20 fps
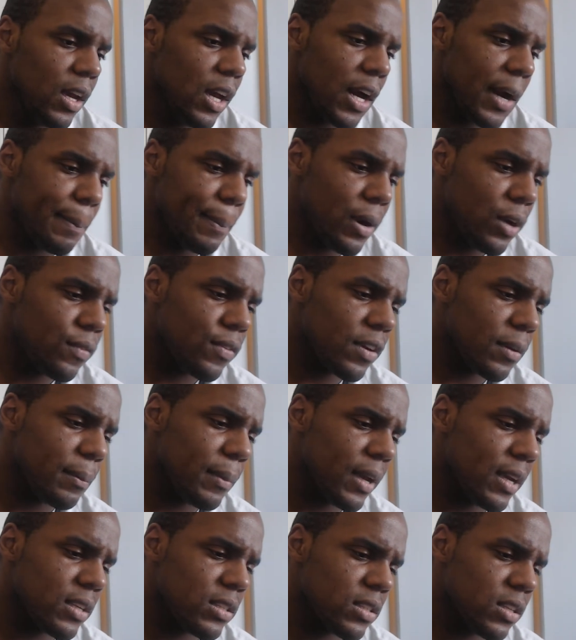A perfect
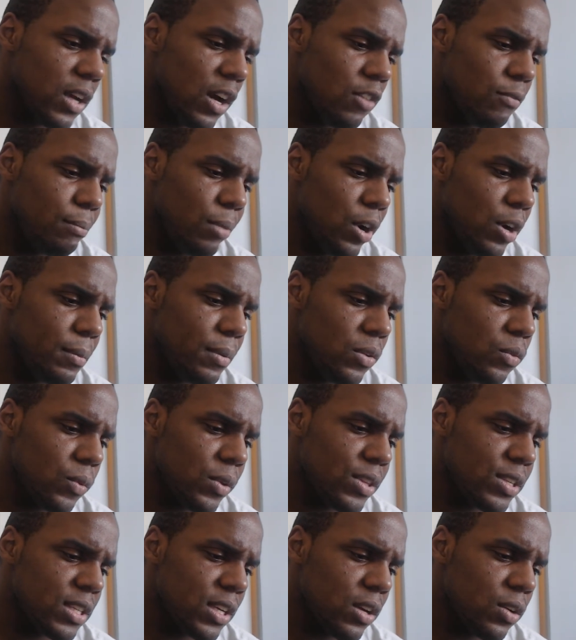mix of bourbon
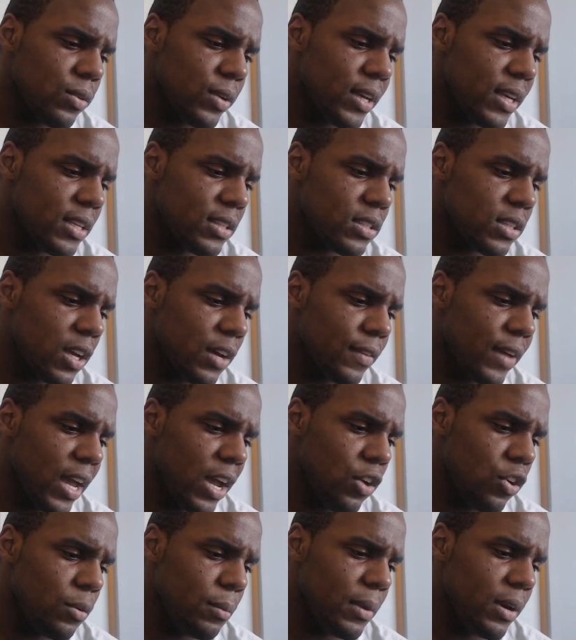with subtle hints of
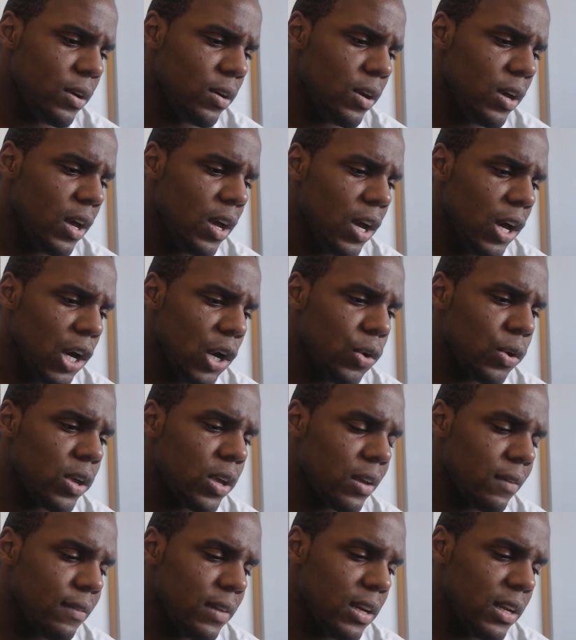caramel, oak,
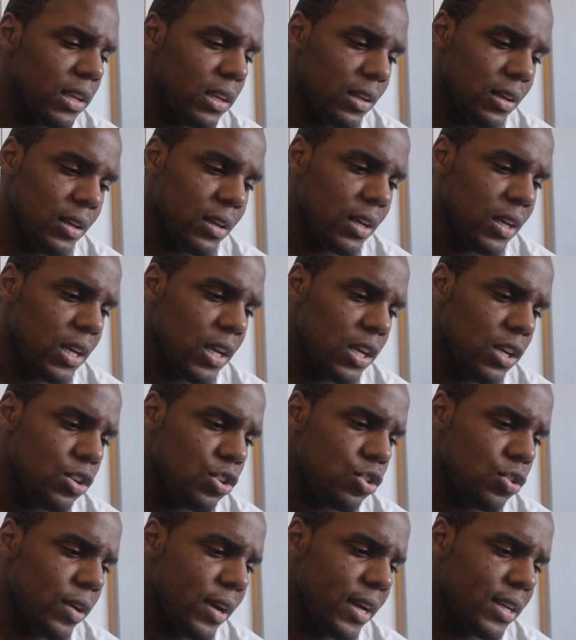and vanilla.
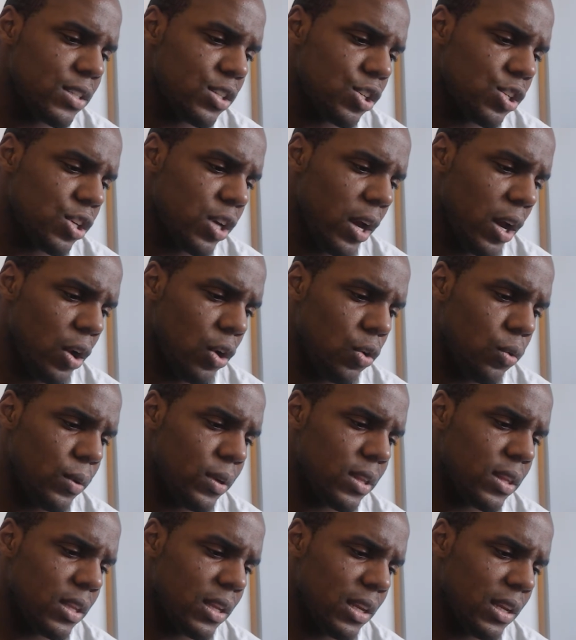Enjoy as a shot or
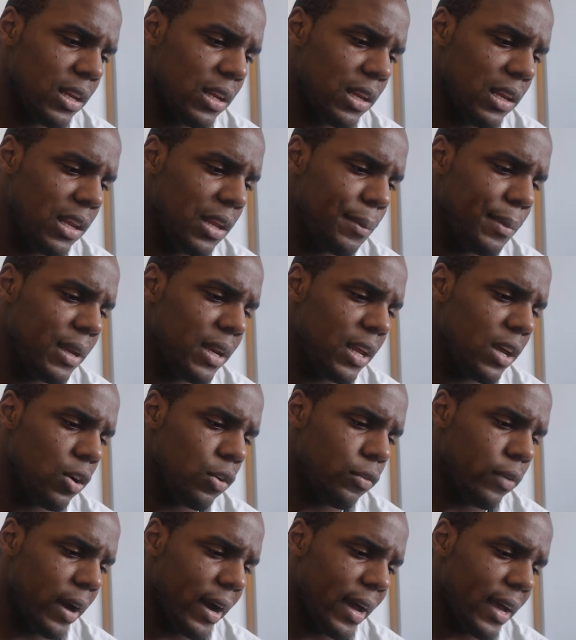with lemonade
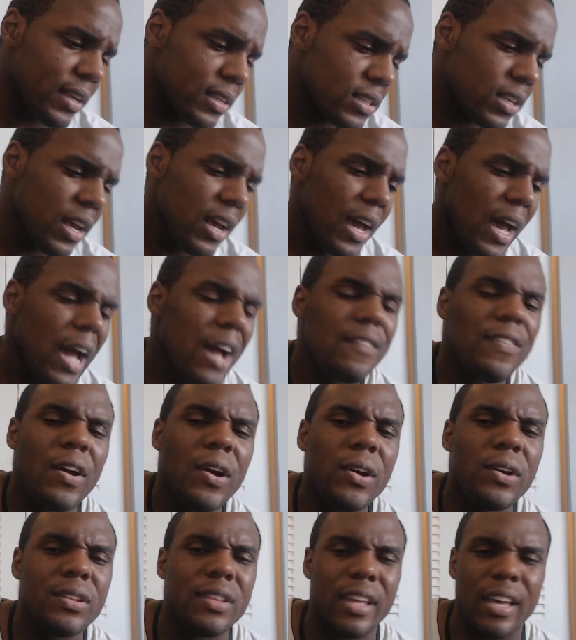over ice. I've
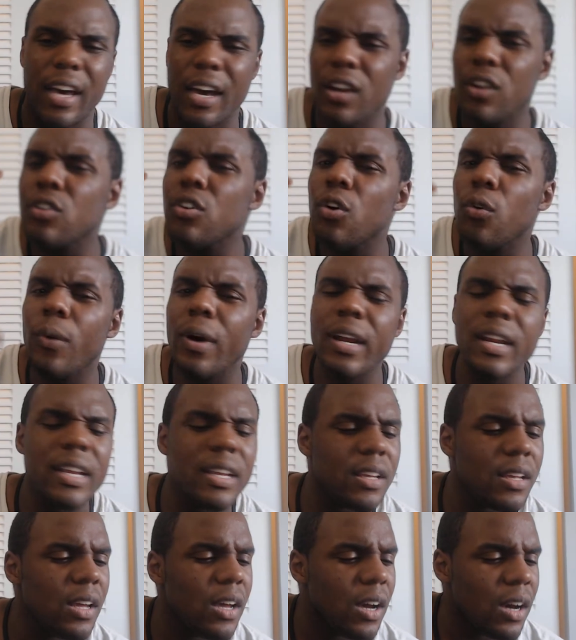heard that. I don't know why
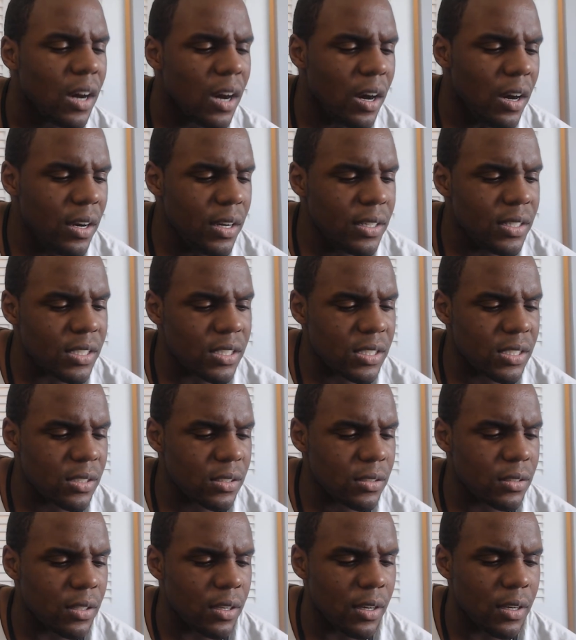they
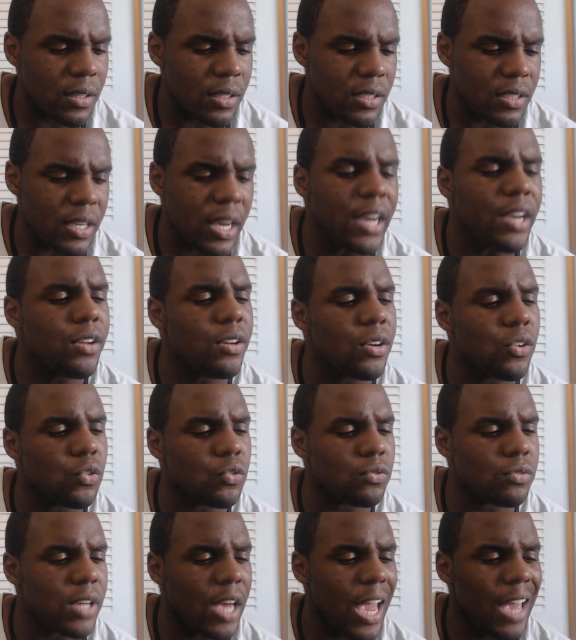desire you
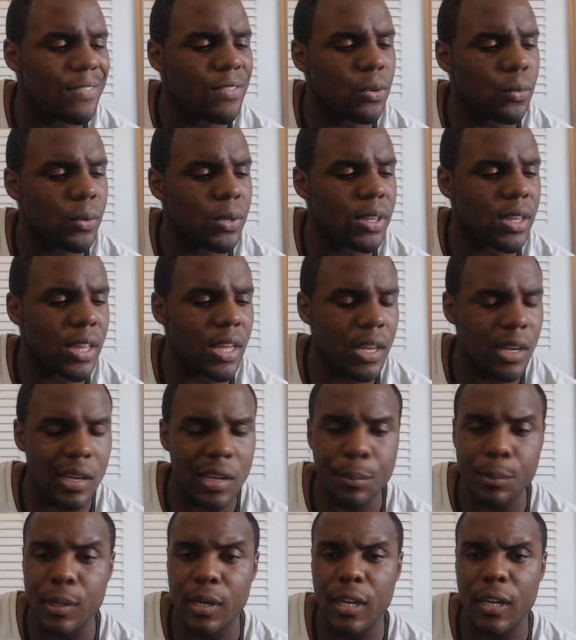to have it with
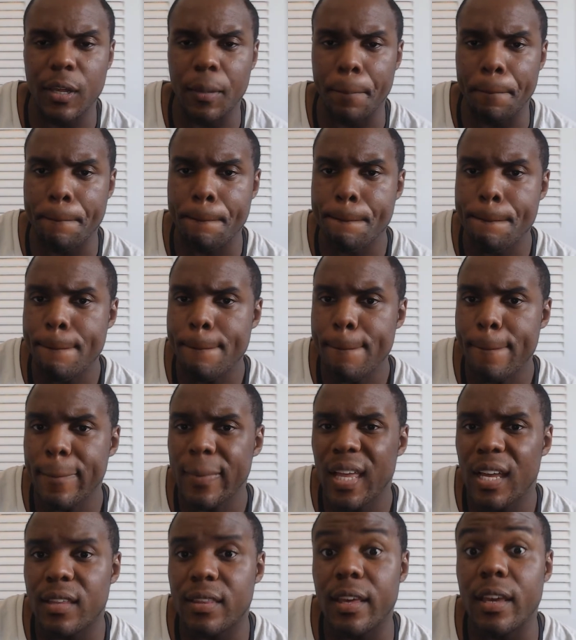lemonade.
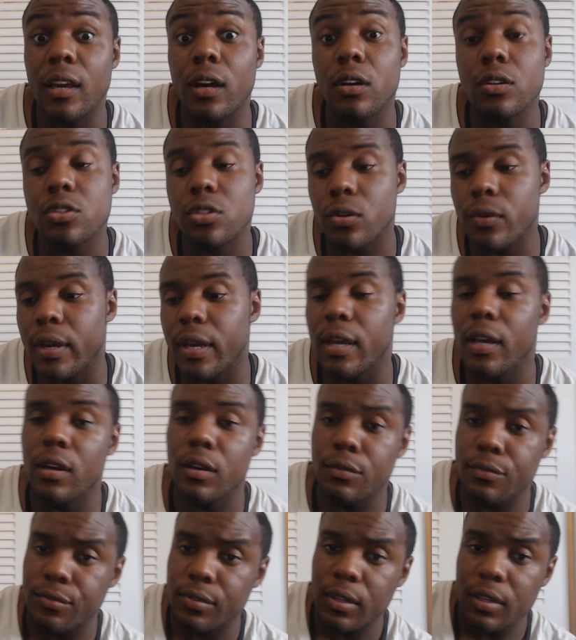They also have